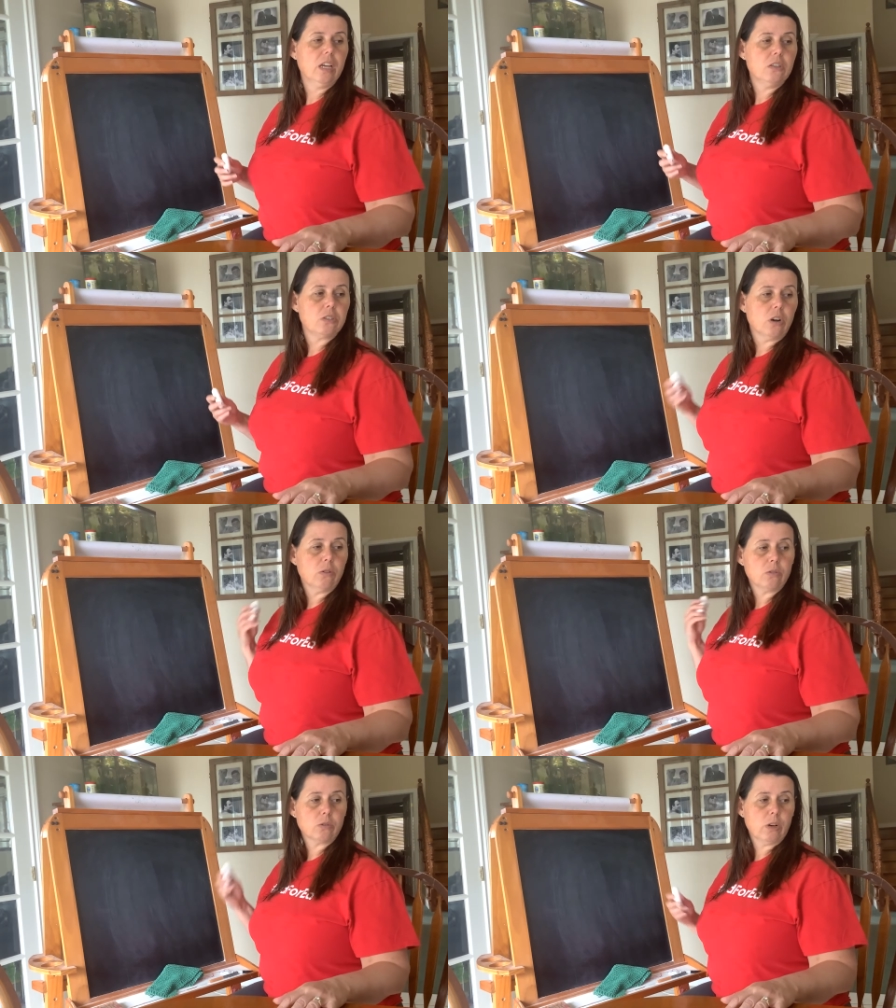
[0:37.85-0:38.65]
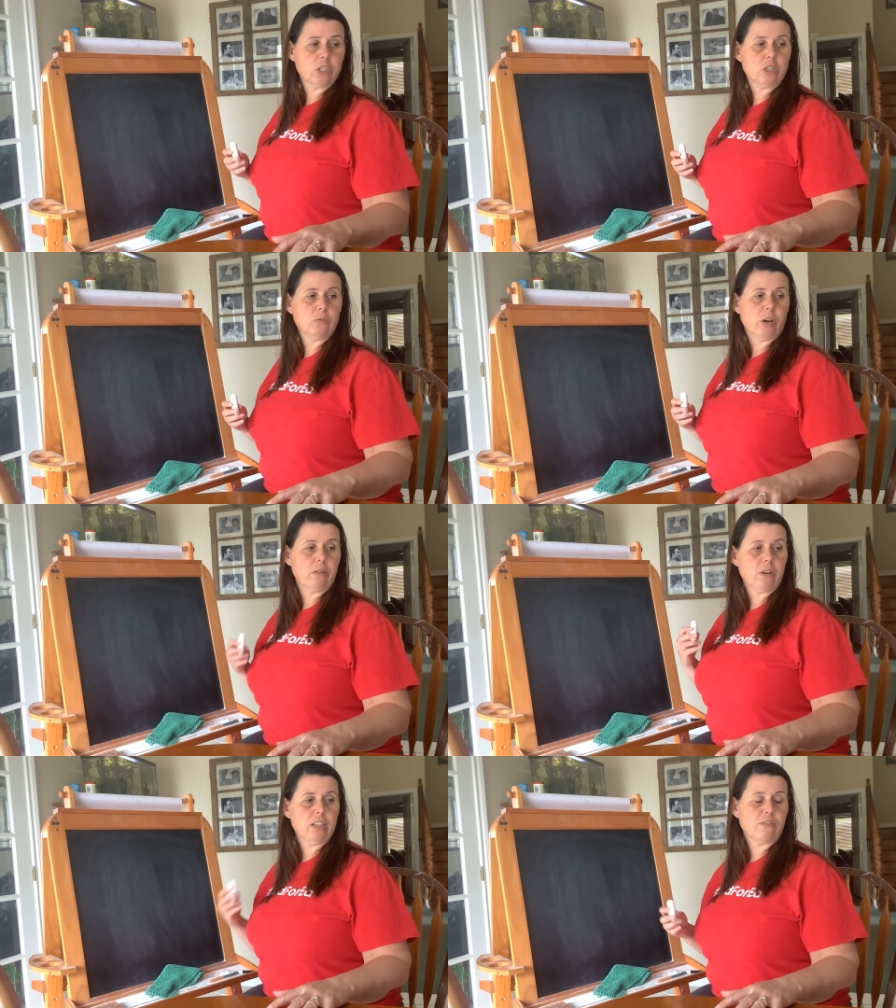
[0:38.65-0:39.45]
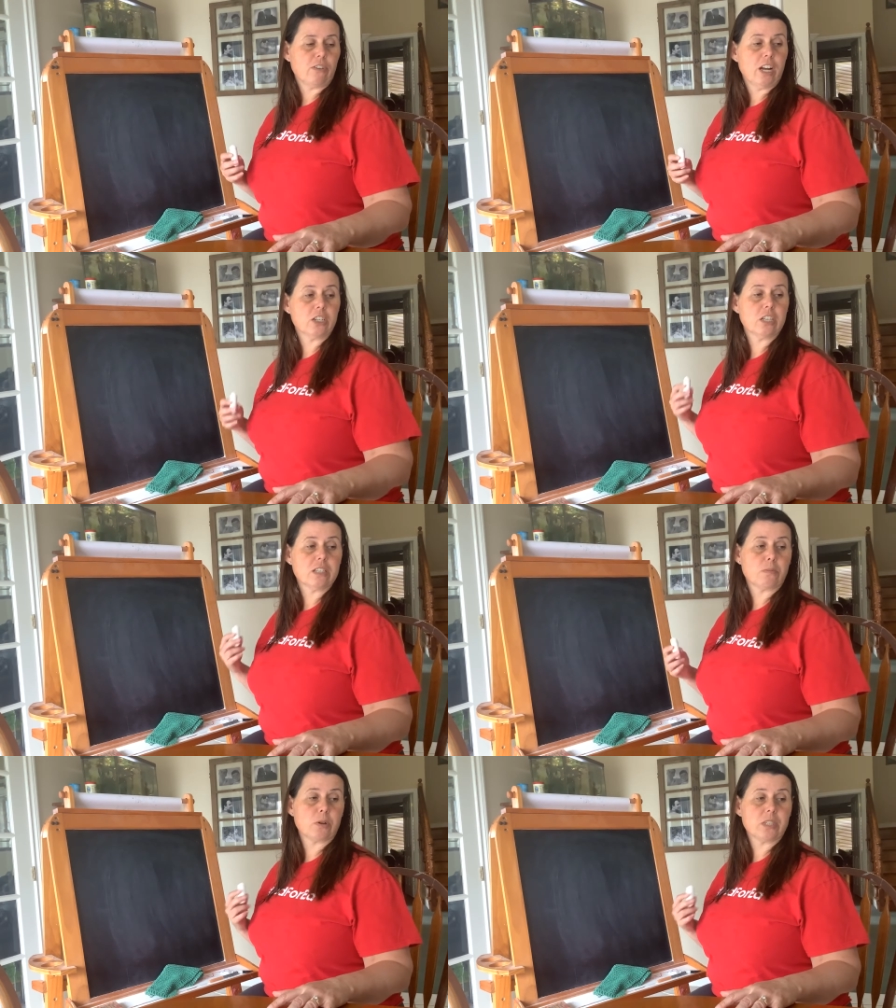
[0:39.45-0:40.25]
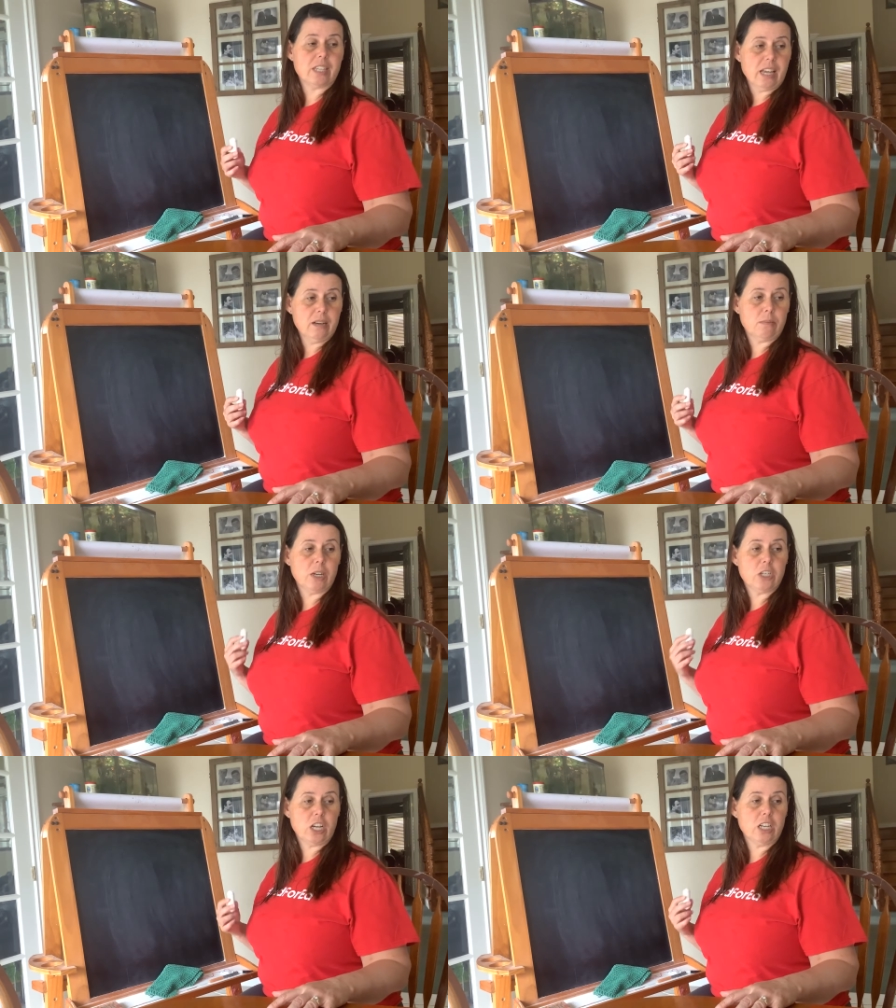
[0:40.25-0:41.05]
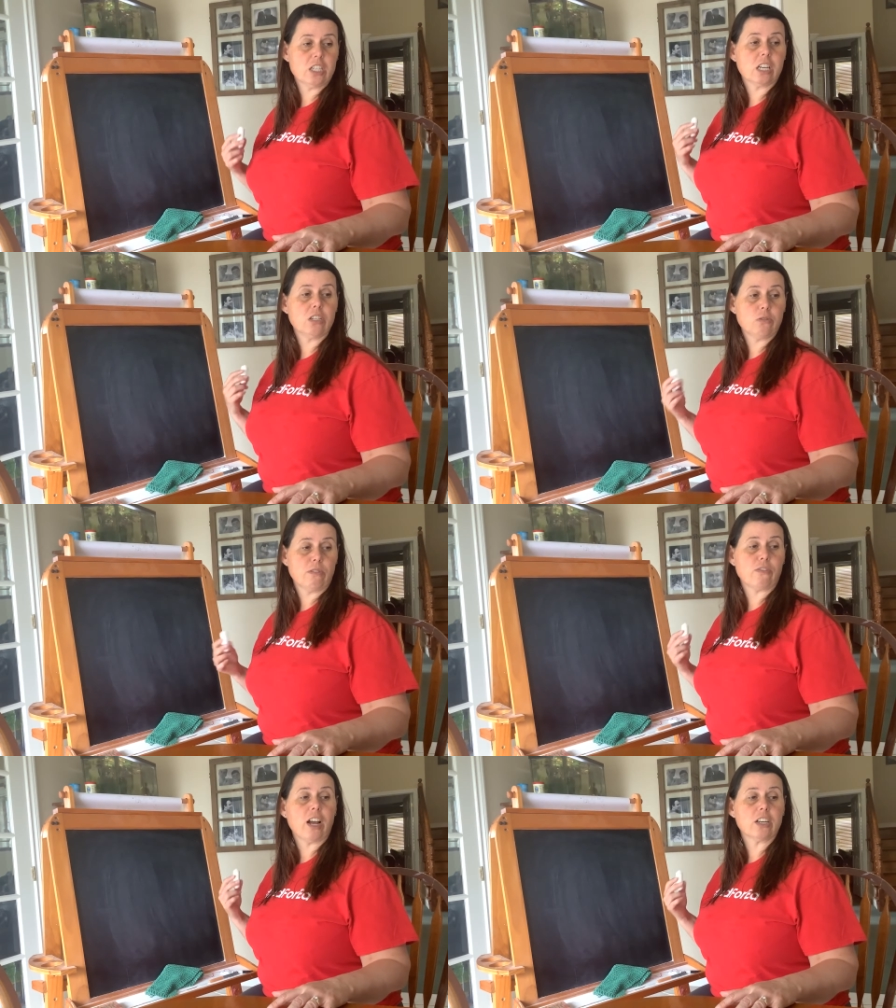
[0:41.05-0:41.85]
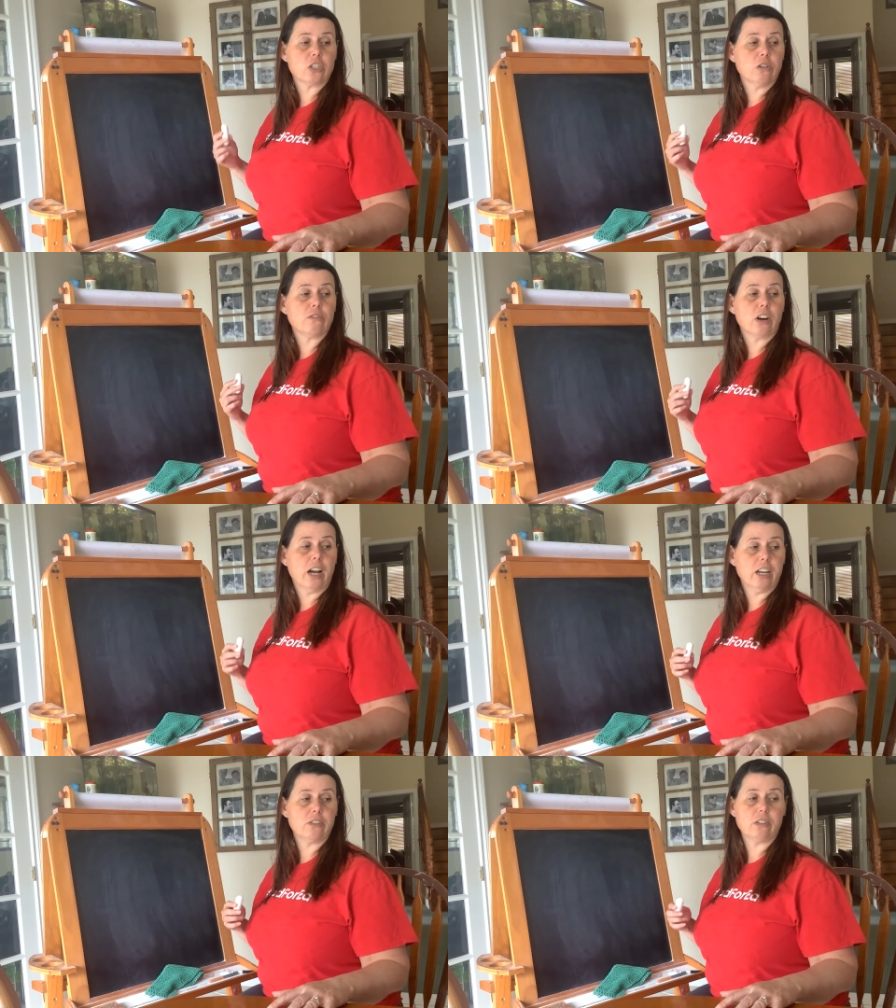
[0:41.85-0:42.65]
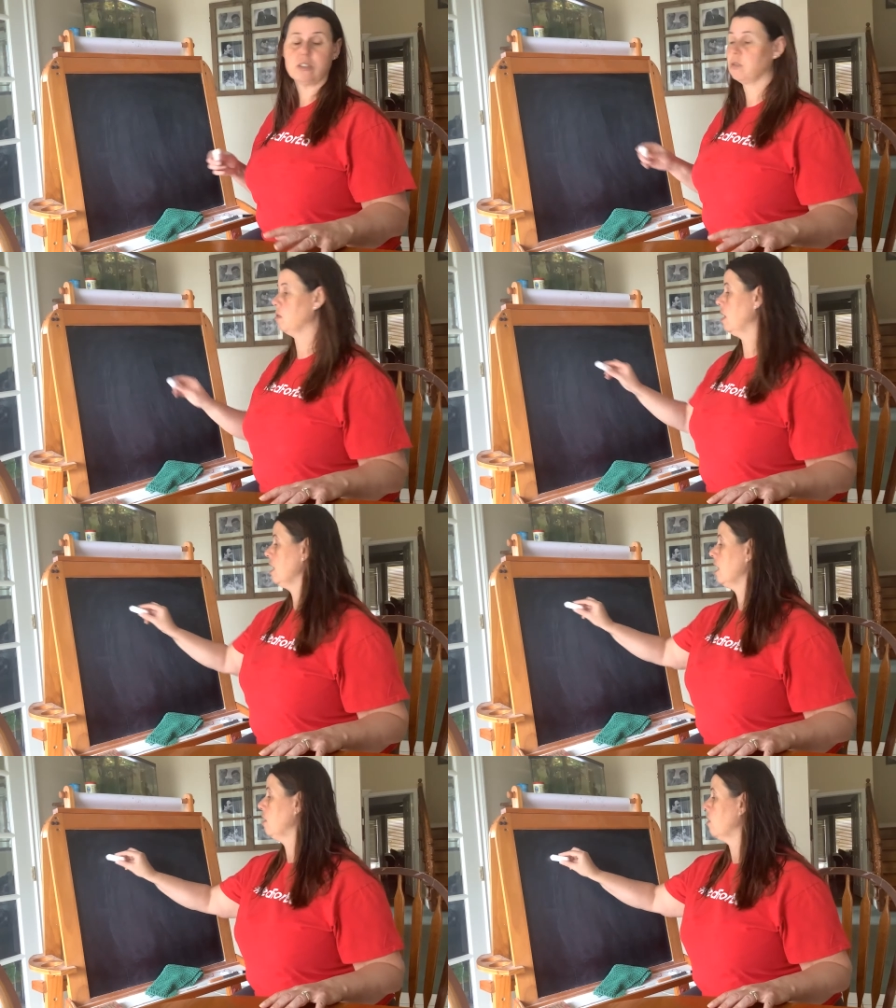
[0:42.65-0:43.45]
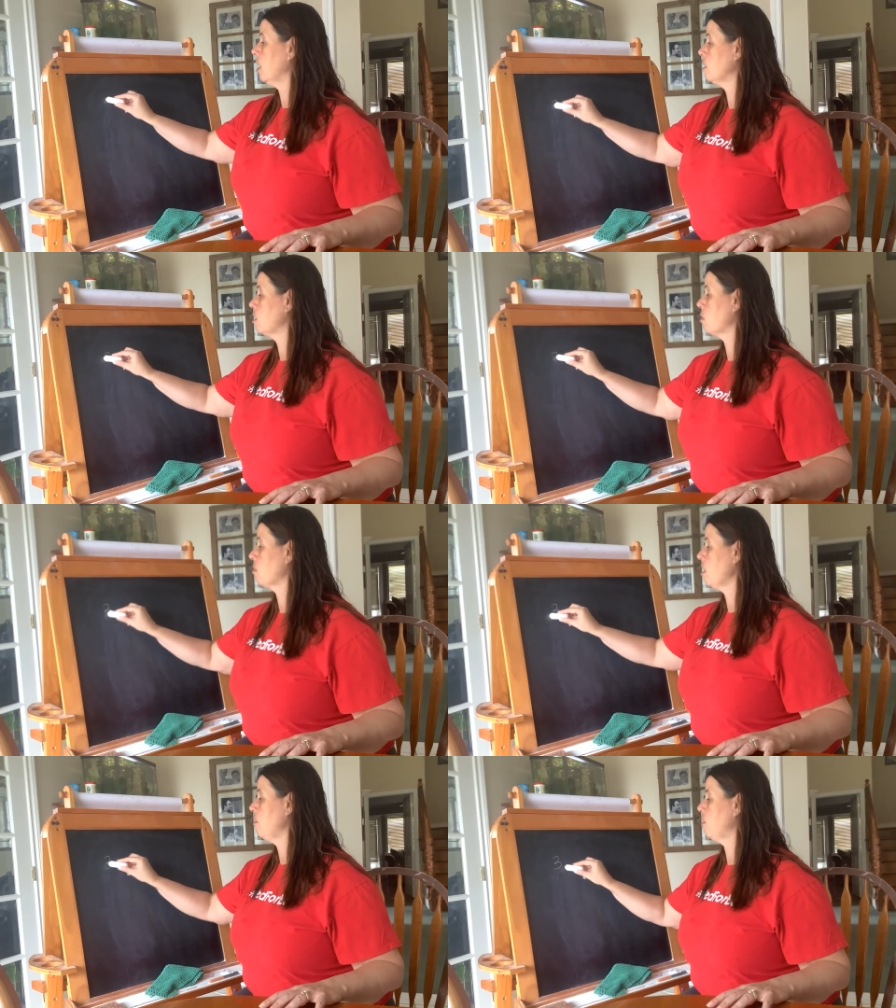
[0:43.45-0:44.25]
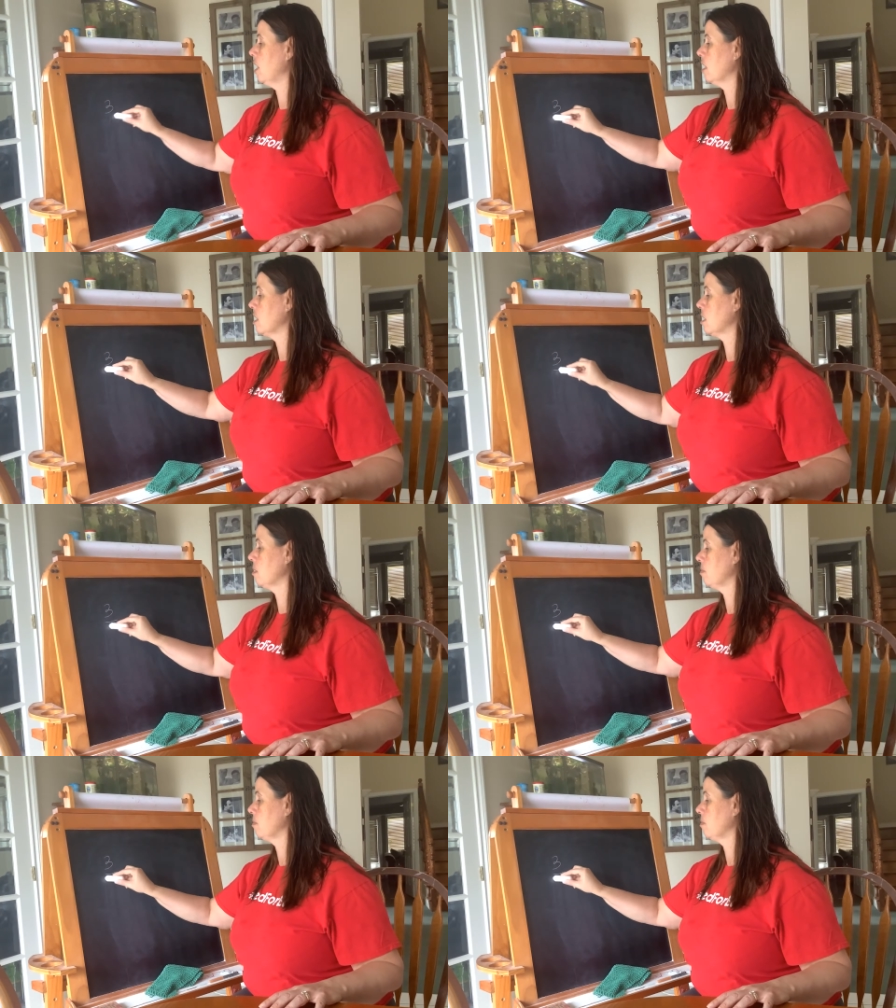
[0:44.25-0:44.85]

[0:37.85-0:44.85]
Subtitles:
So question 1, write the fraction as a percent by changing it to a fraction over 100. So they give us 3/5,